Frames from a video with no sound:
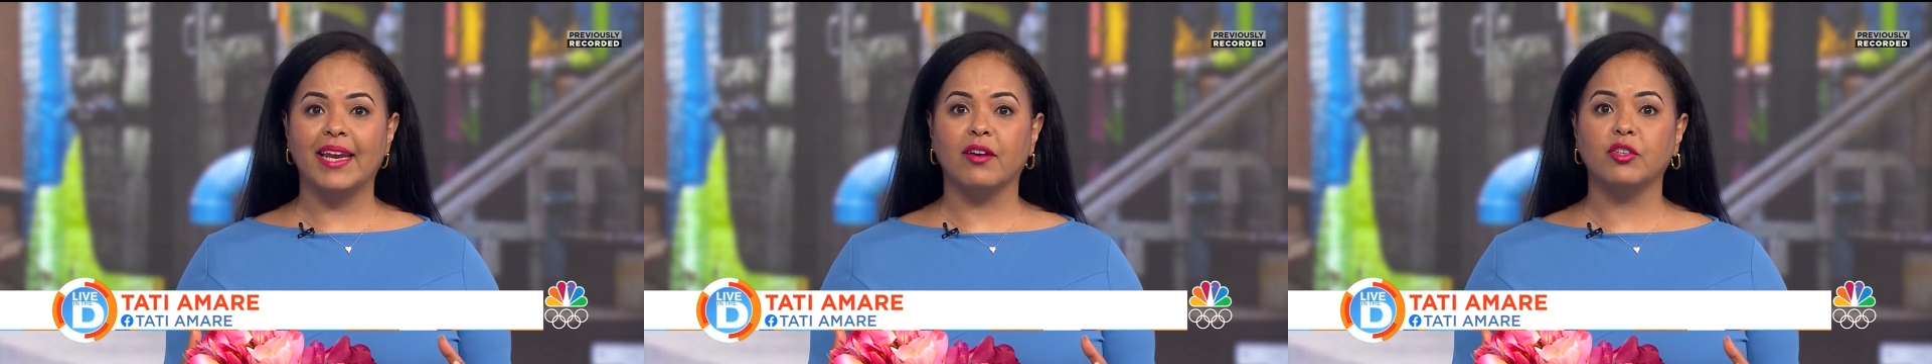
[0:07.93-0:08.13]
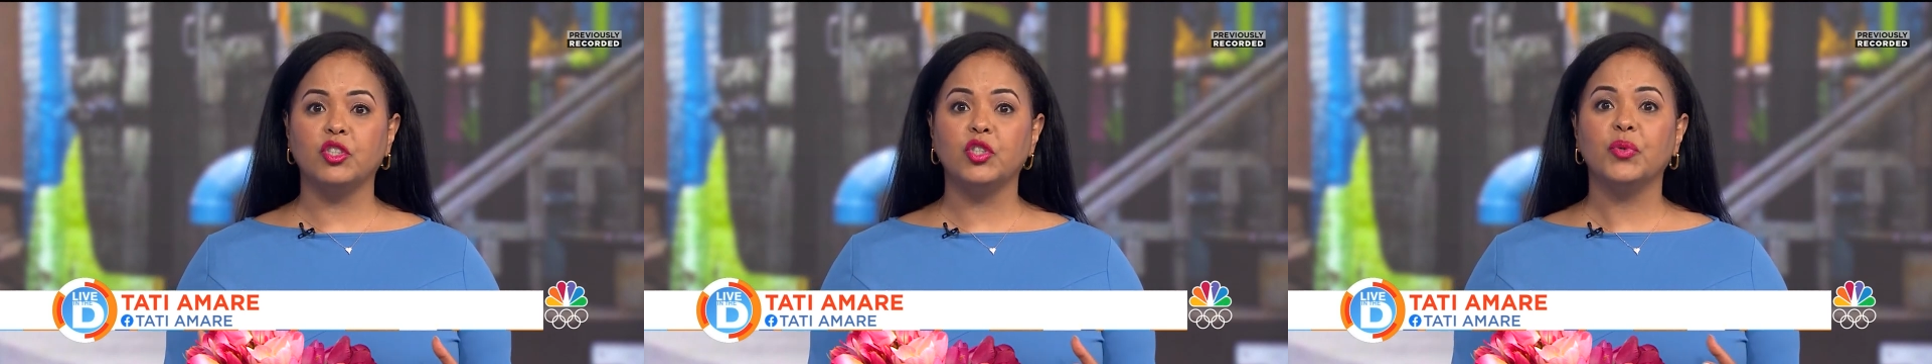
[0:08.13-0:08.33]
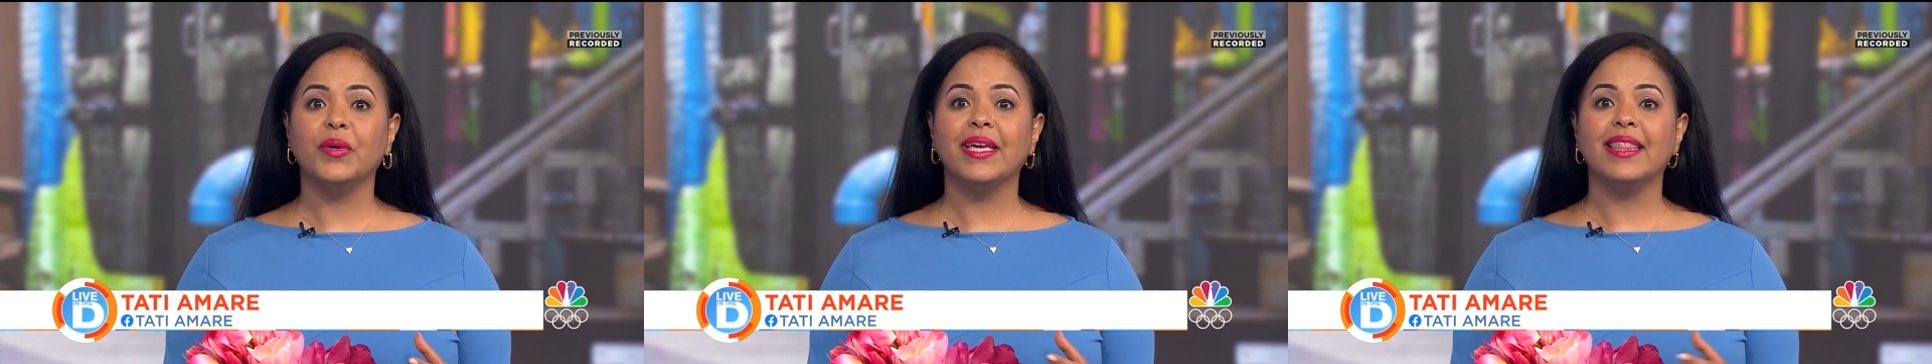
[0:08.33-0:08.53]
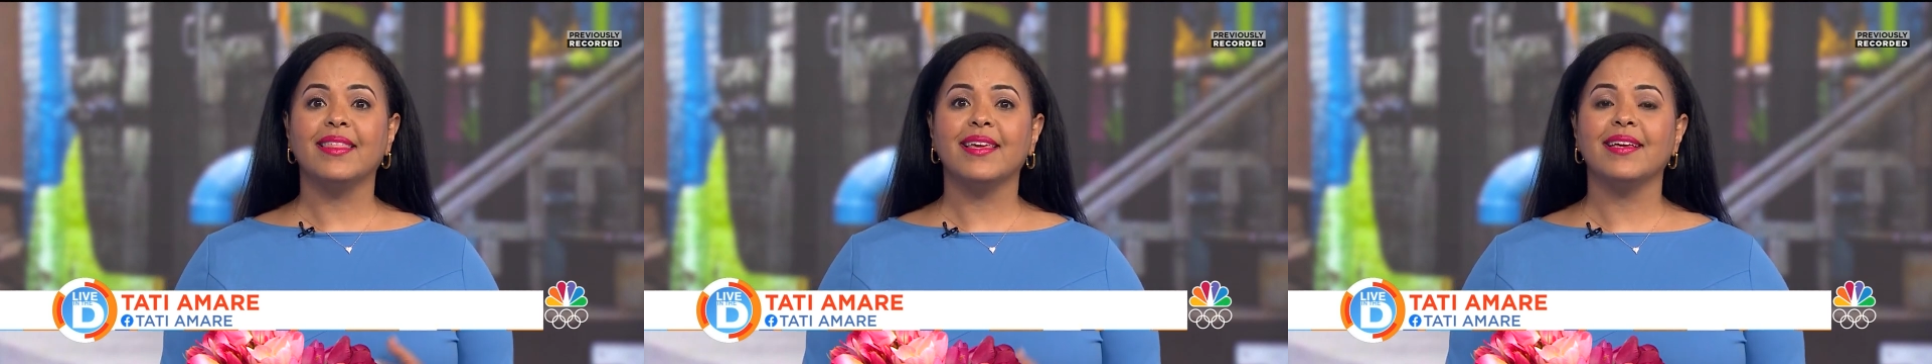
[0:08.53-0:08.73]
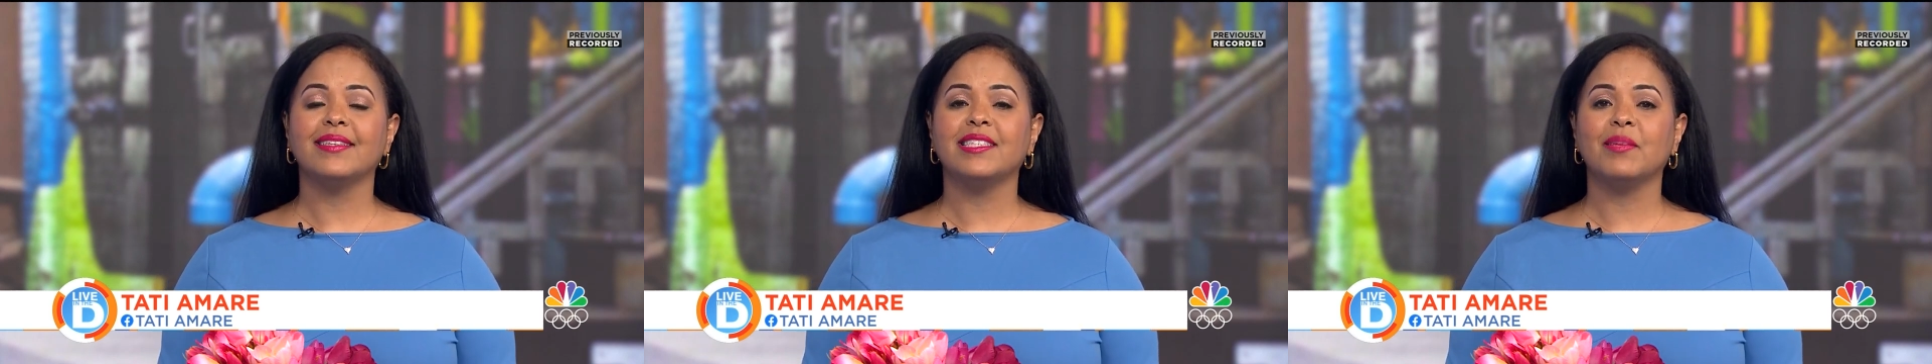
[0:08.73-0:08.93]
and are doing
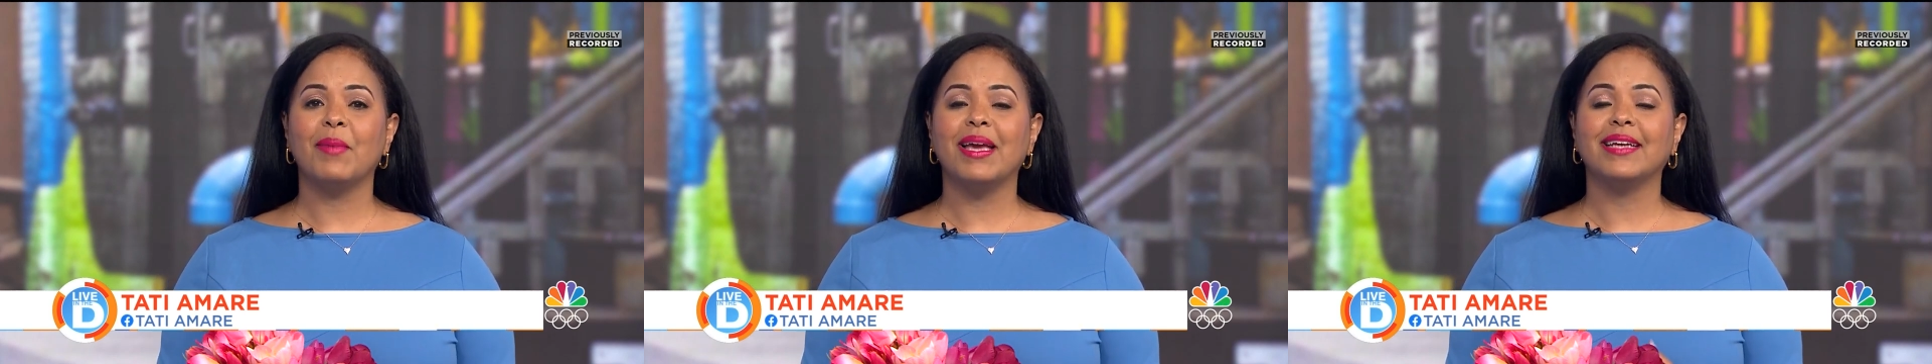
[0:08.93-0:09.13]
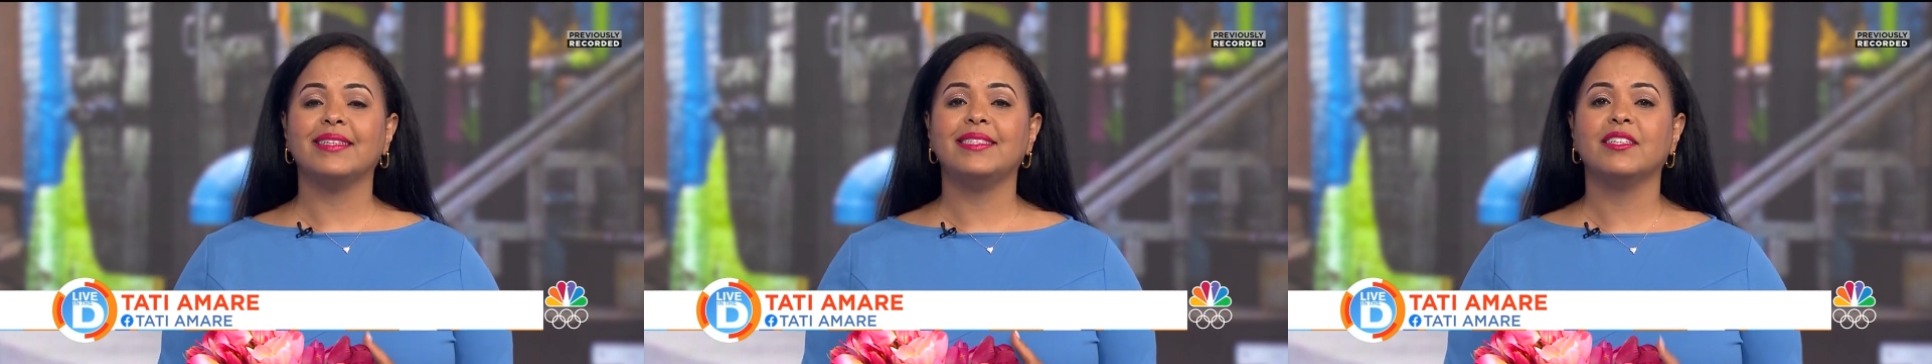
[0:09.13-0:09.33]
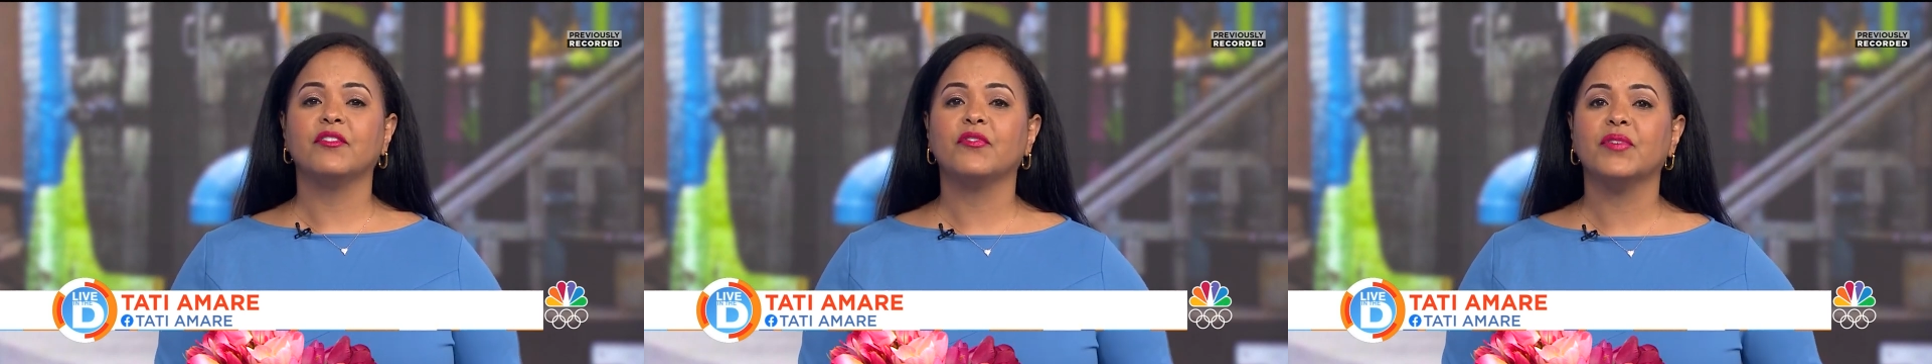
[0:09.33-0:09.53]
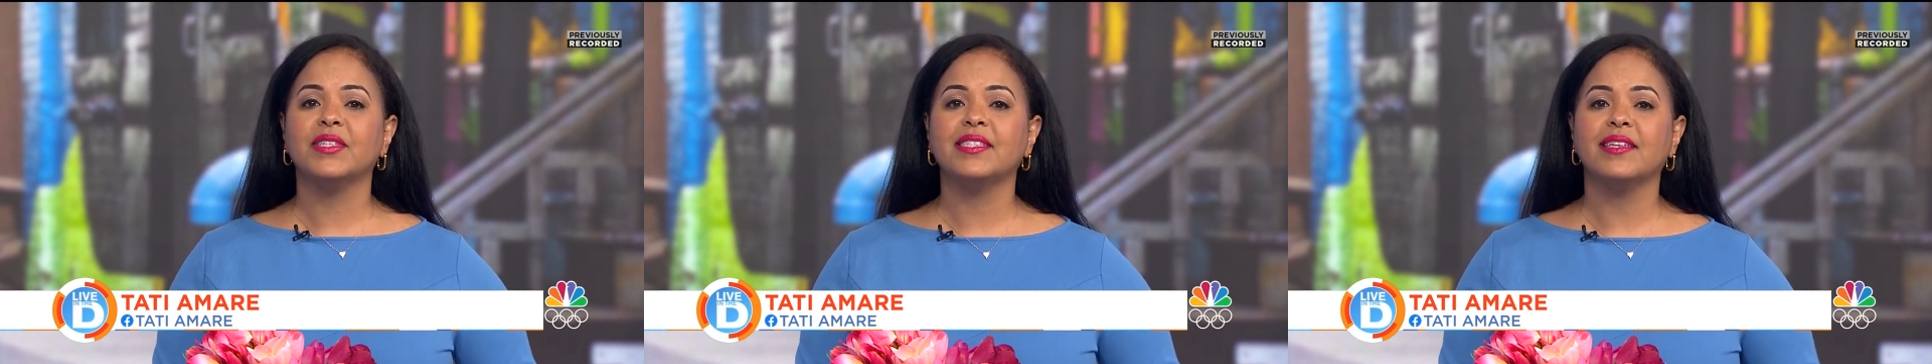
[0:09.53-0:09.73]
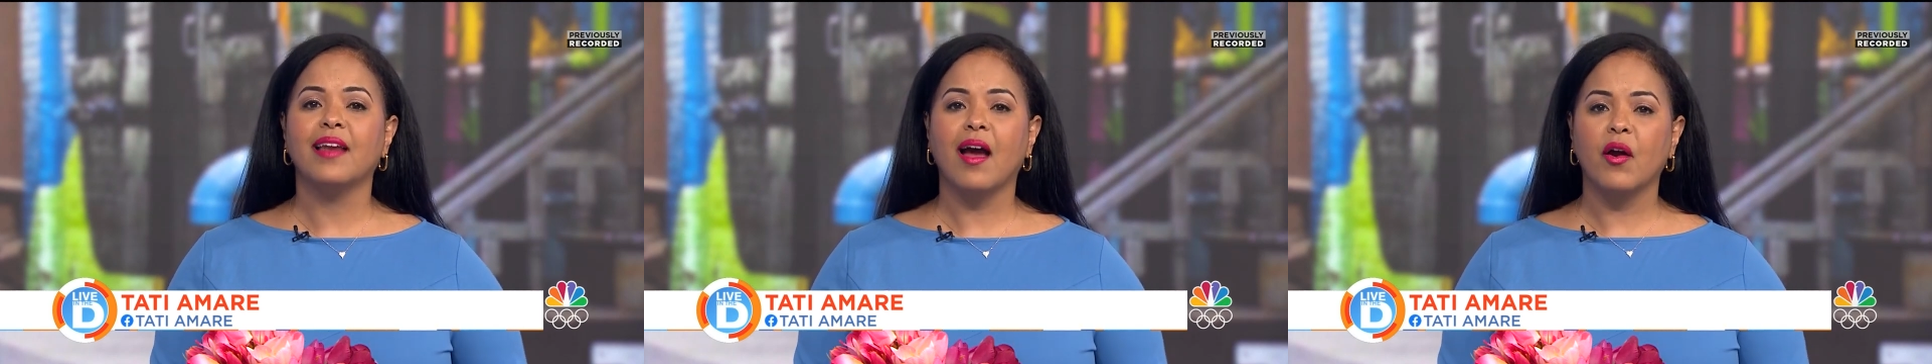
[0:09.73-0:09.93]
things to make a
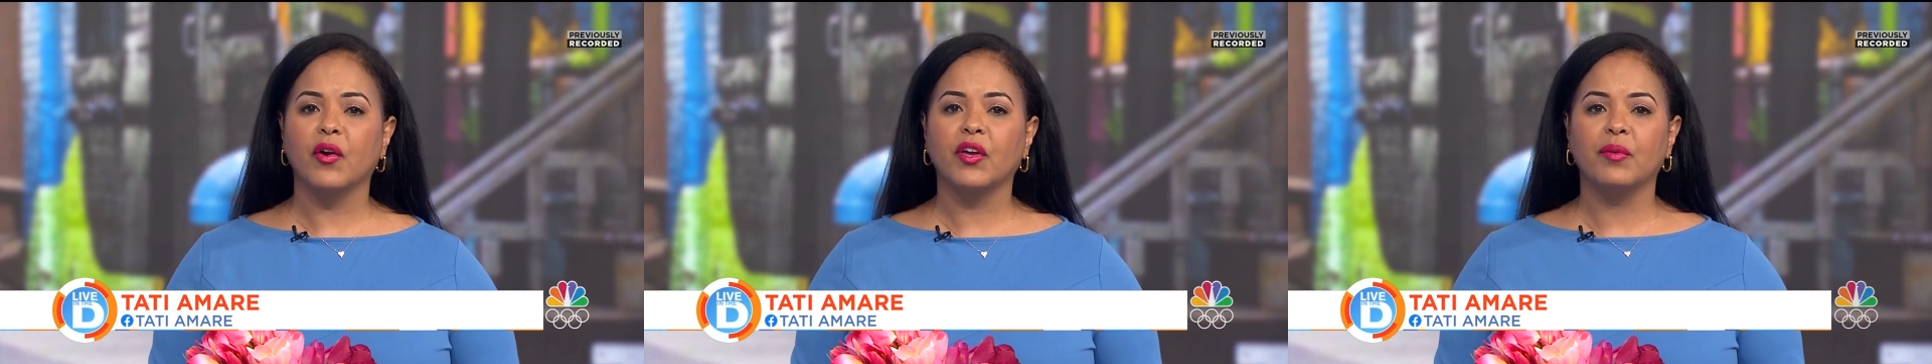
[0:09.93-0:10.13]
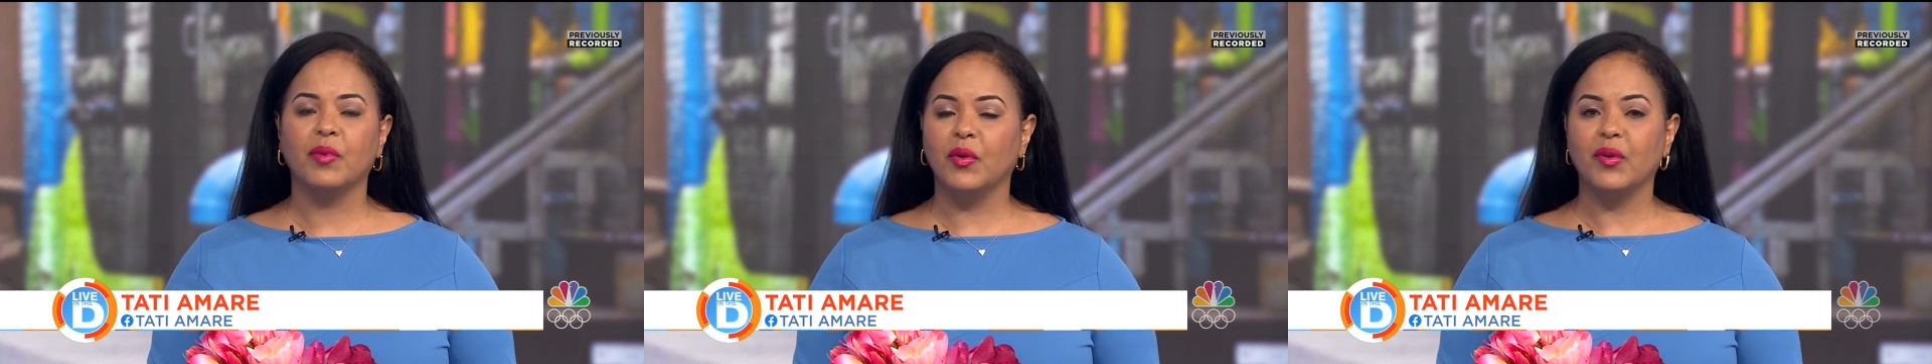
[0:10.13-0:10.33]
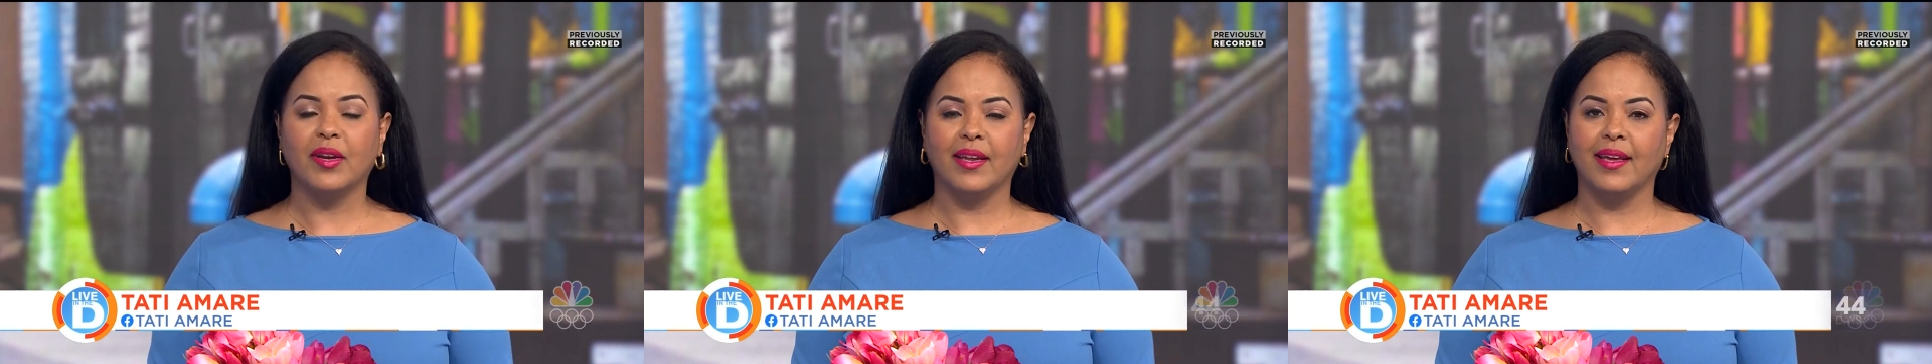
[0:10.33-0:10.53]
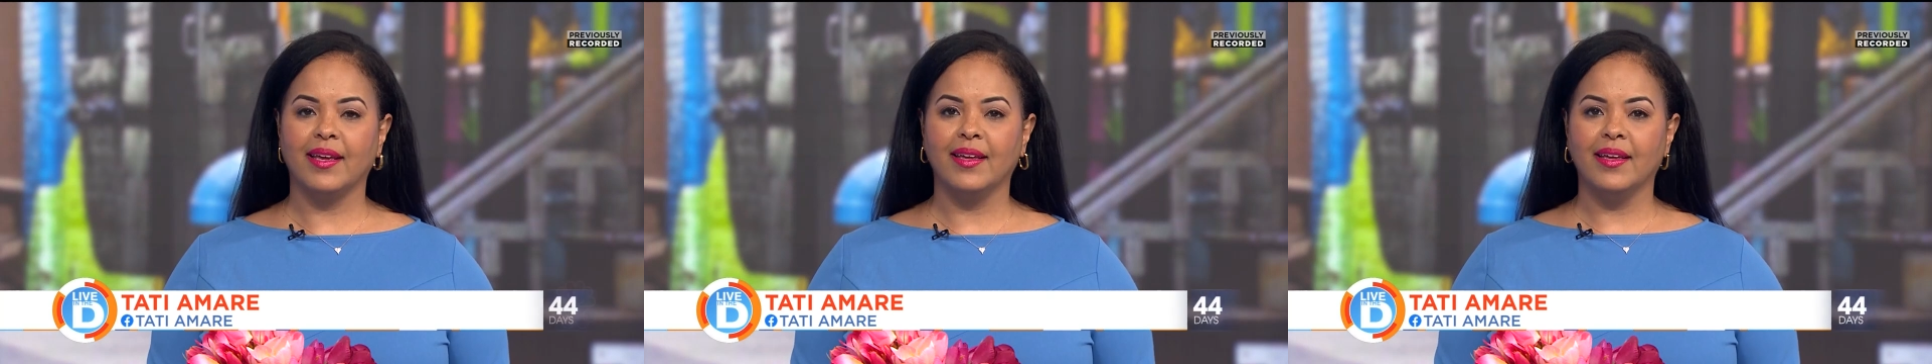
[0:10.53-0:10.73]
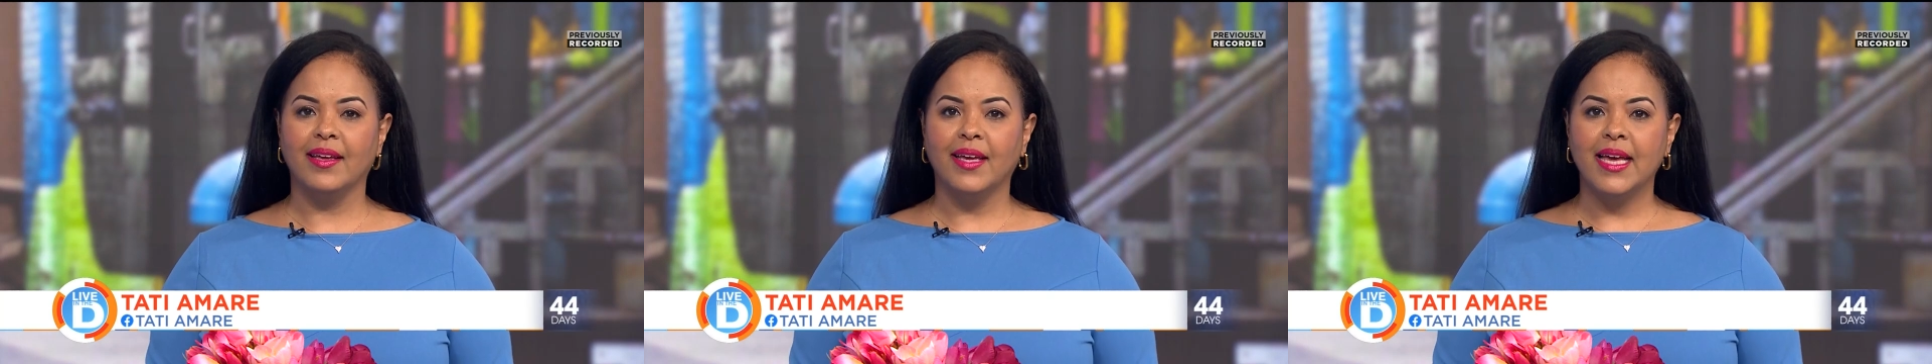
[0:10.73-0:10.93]
difference in our community.